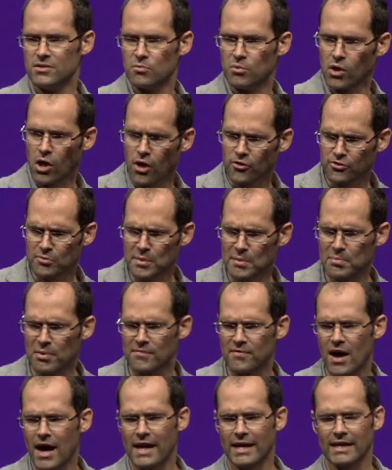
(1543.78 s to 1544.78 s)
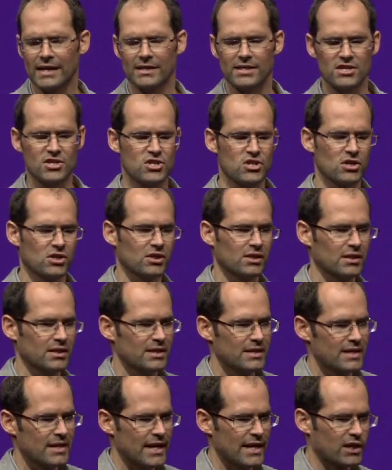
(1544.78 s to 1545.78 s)
We'll also be providing additional
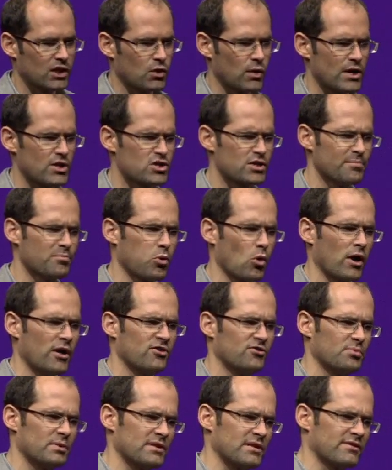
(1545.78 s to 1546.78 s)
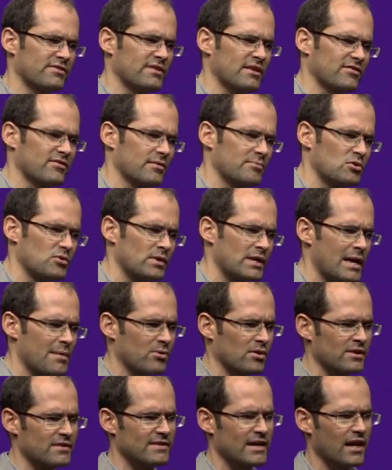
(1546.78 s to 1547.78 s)
integration points with the system to
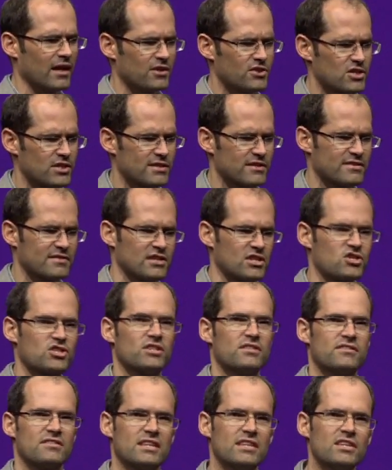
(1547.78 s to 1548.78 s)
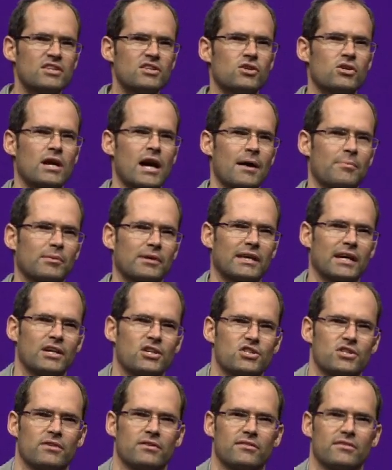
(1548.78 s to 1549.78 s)
enable intelligent decisions in your
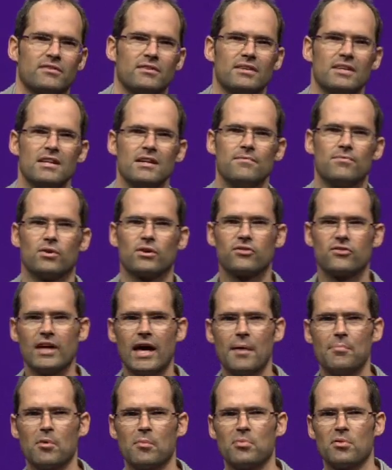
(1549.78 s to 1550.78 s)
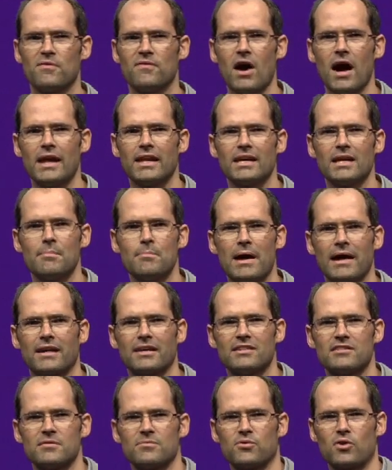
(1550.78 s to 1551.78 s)
applications. For example, providing a
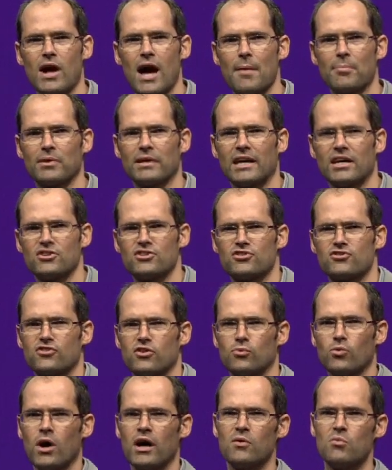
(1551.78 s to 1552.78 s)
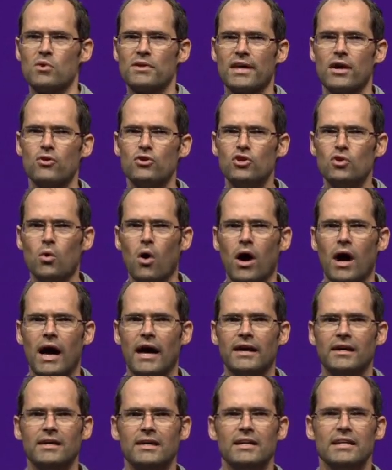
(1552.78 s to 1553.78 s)
mechanism for applications to run without
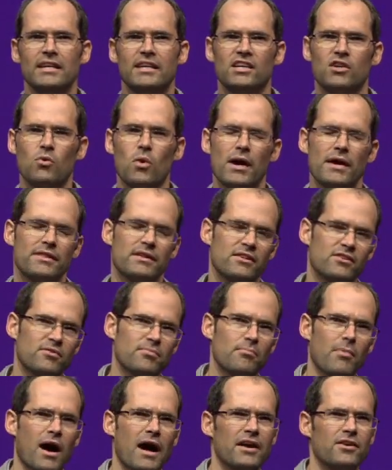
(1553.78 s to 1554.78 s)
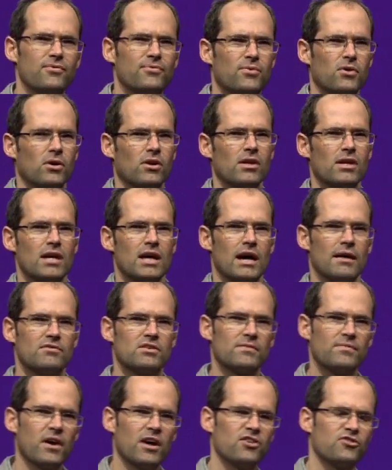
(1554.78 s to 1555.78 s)
UI in a way that is mindful
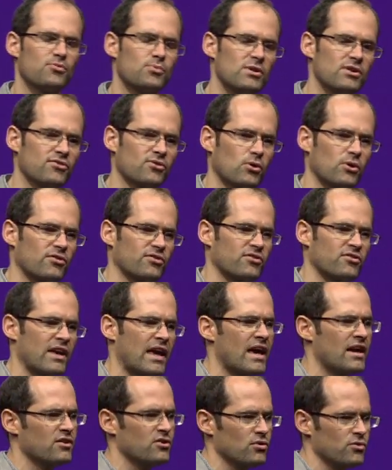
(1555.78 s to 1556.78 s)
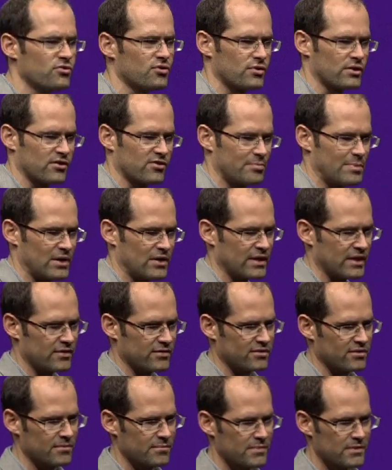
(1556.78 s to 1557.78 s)
of device resources and user
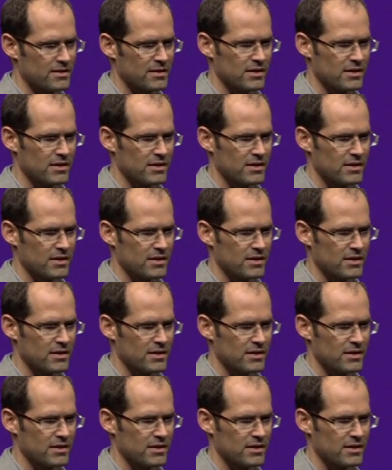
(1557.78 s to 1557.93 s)
experience.